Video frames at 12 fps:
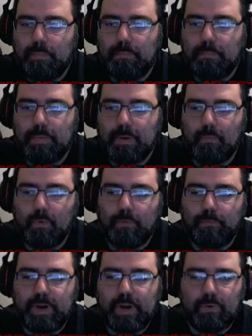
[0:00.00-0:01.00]
But more
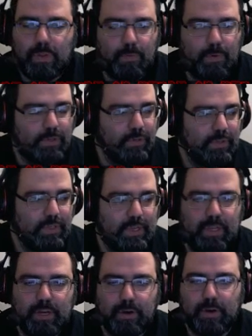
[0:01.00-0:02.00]
frequently, what you see
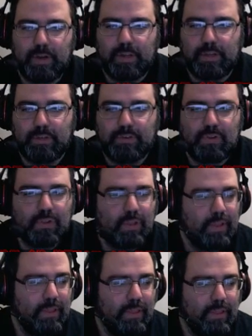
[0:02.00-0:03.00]
here is,
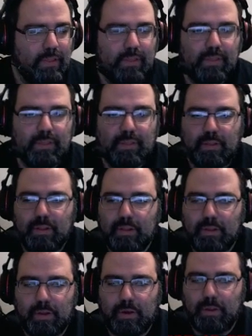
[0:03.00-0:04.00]

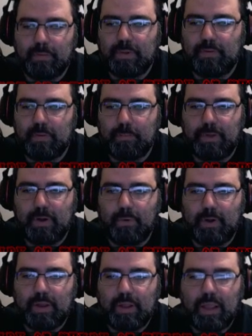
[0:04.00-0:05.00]
yeah, let me give you a better
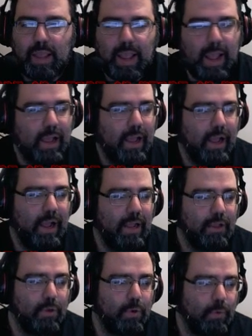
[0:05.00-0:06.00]
one.
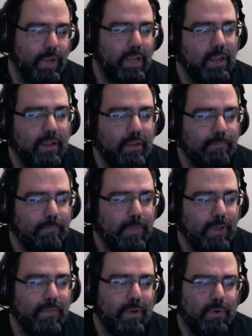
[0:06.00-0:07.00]
Eilonwy,
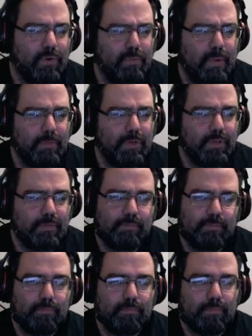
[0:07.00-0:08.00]
if anyone remembers,
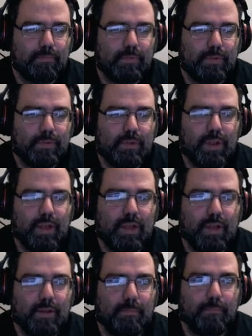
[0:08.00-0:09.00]

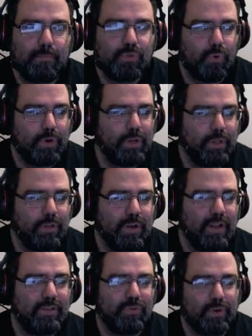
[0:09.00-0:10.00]
um, sword and,
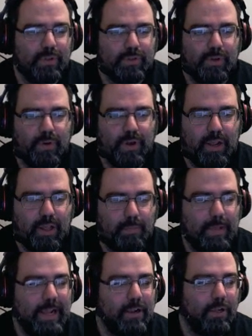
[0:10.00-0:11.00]
not sword and stone, uh, the
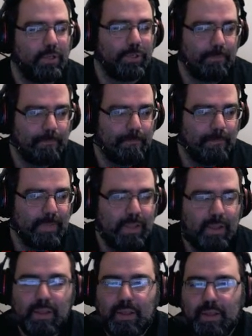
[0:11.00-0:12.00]
Black Cauldron.
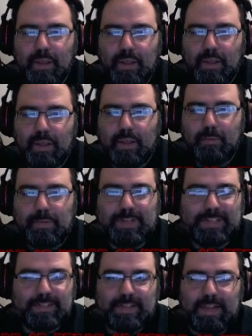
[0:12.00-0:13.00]

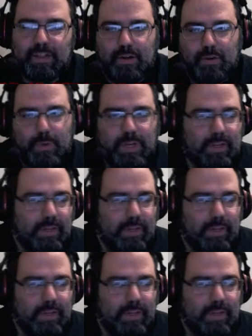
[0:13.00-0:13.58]
Princess Eilonwy.